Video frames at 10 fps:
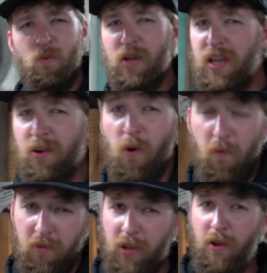week,
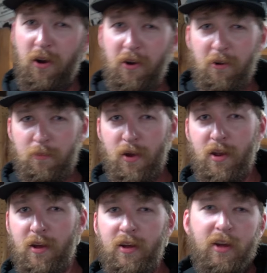hopefully longer, but
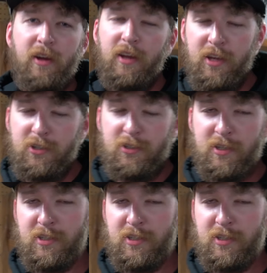uh, it's just a